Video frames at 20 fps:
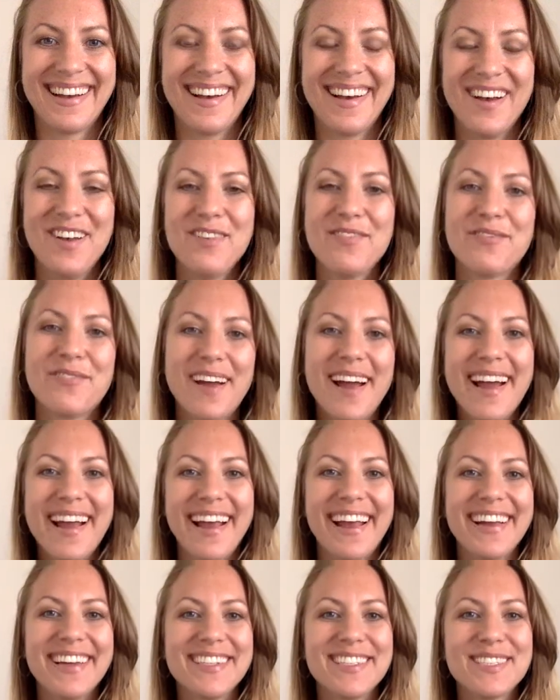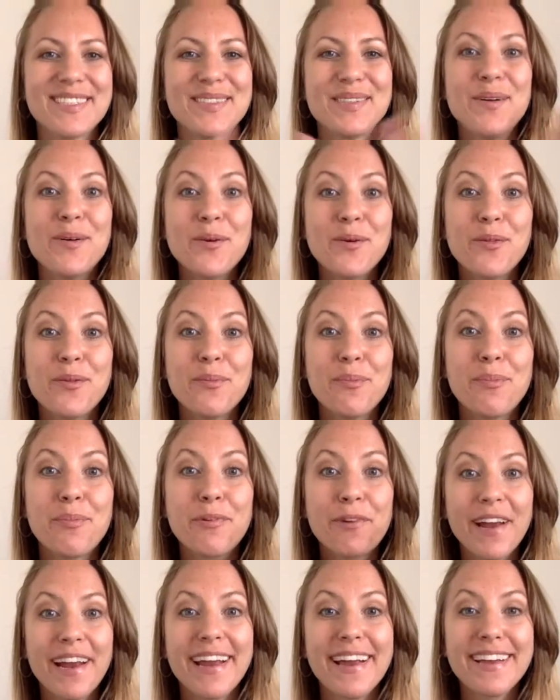All right, so the
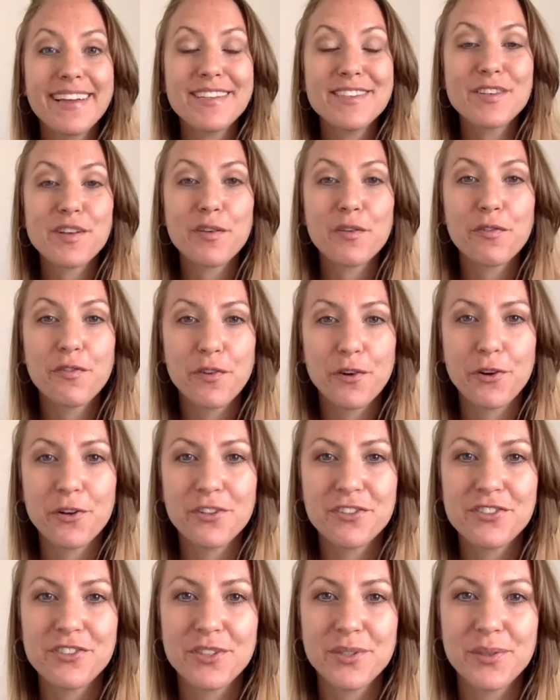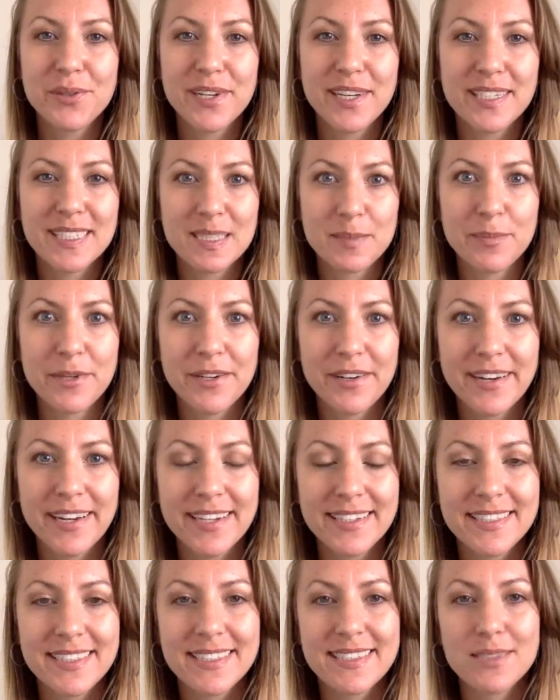brand photo shoot
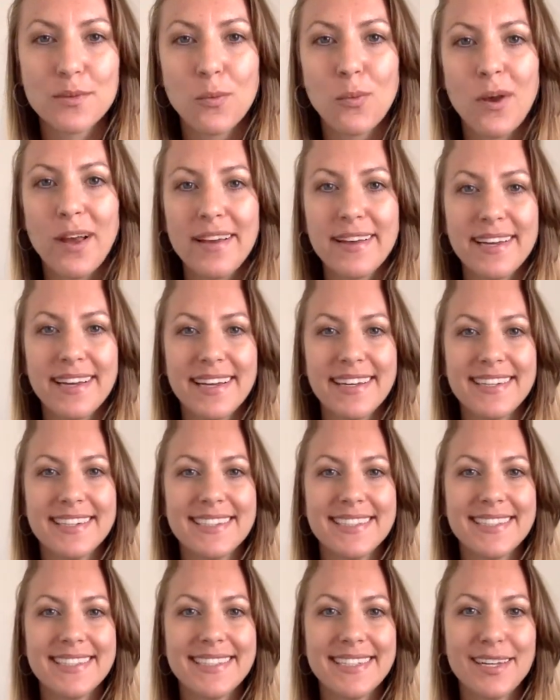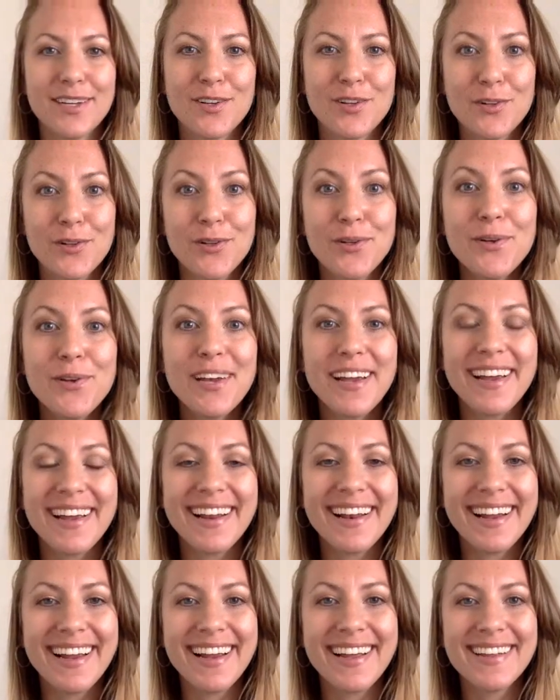experience, what is
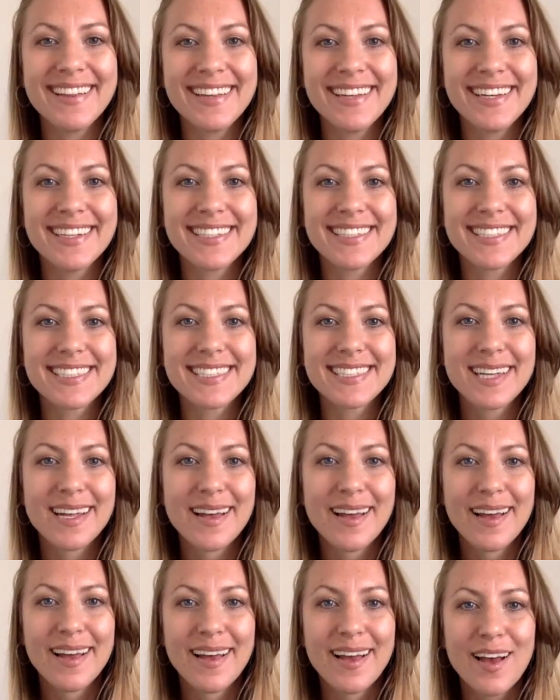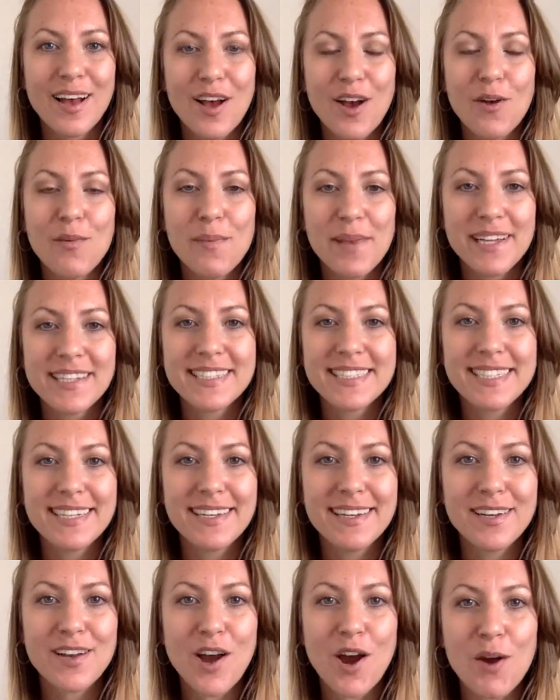included in this
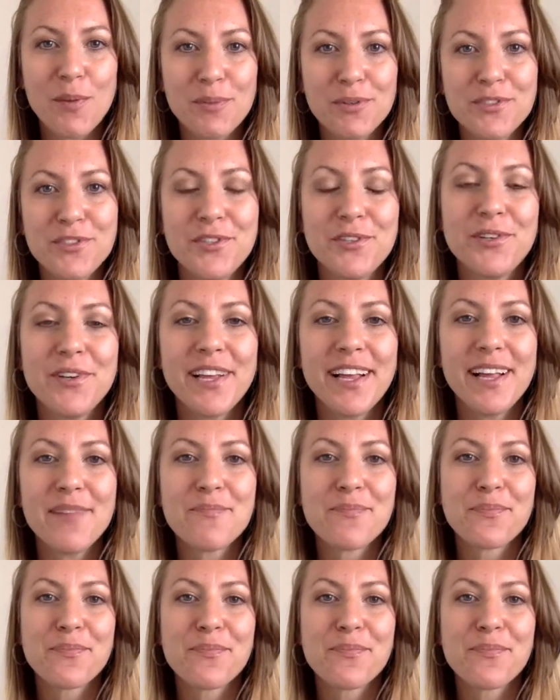amazing opportunity?